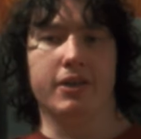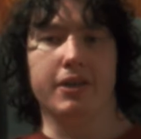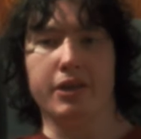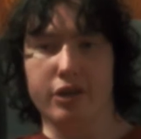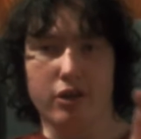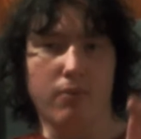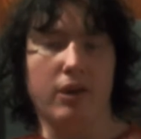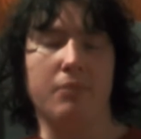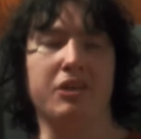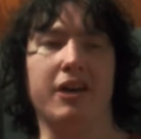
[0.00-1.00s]
You know the one
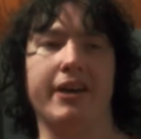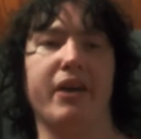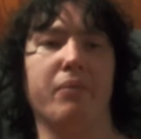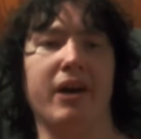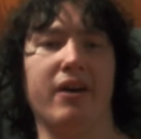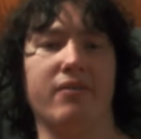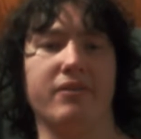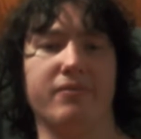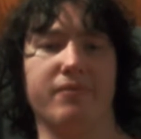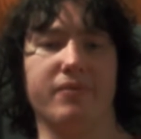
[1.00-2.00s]
I'm talking about.
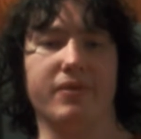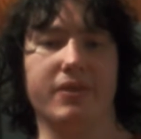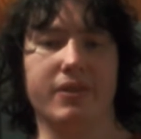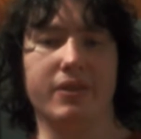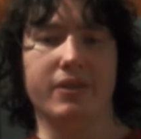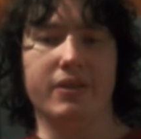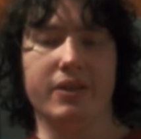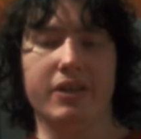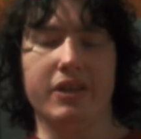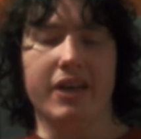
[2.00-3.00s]

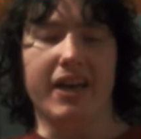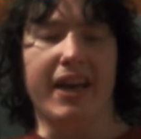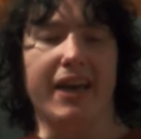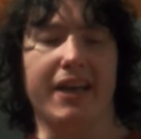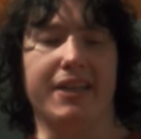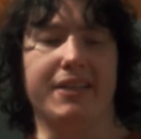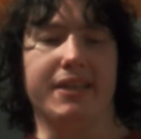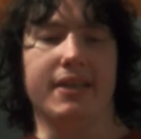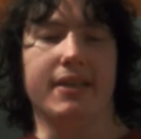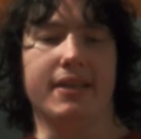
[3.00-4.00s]
And
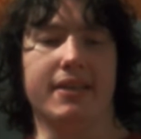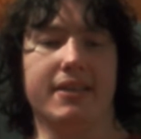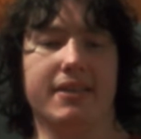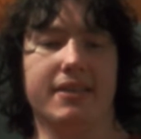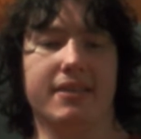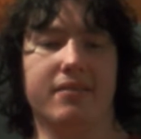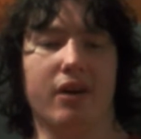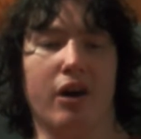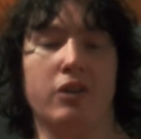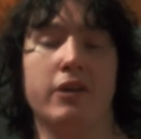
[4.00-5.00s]

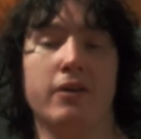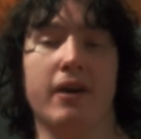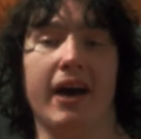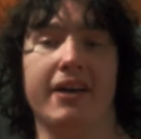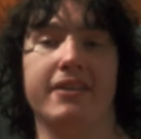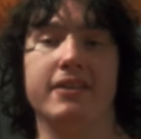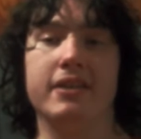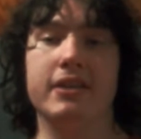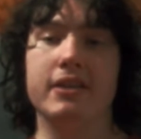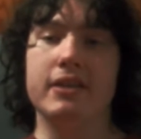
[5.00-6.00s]
although
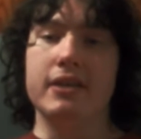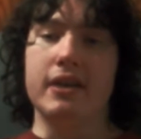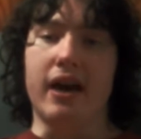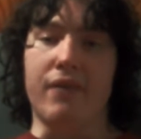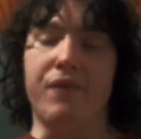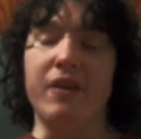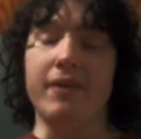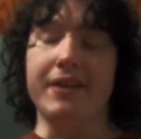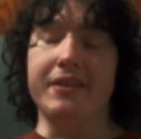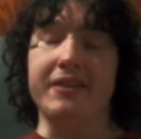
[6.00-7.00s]
I feel
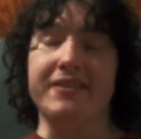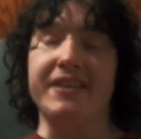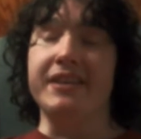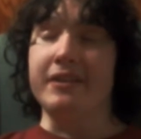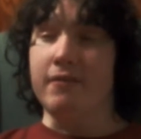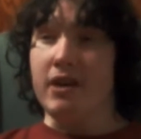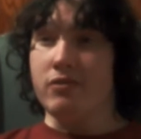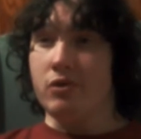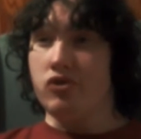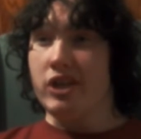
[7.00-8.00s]
like the scene in The Lost
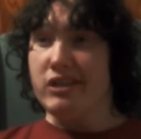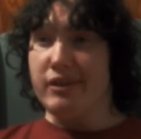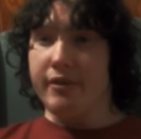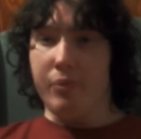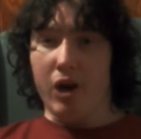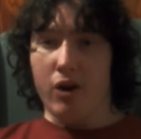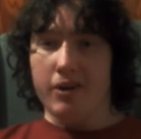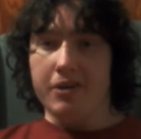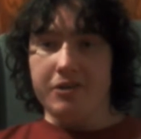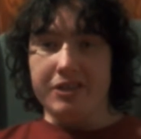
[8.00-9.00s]
World Jurassic Park
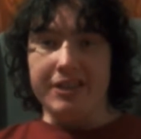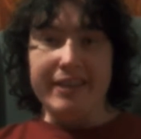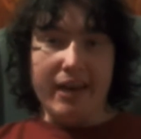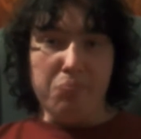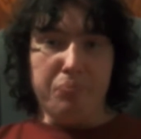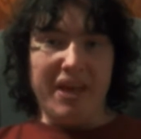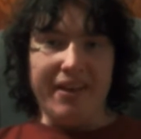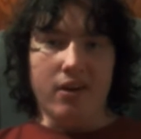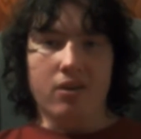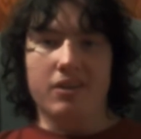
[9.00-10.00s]
did that
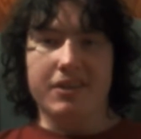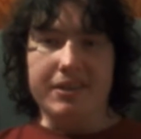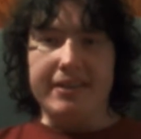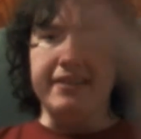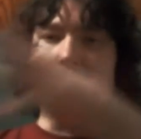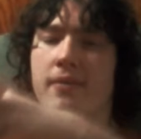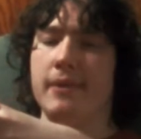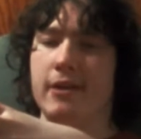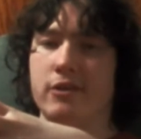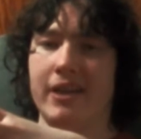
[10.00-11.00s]
better than
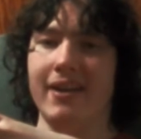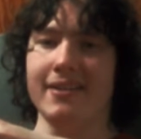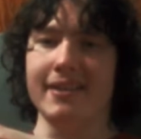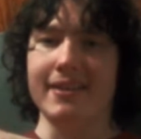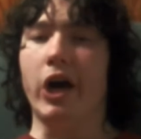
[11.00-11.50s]
Terminator Genisys.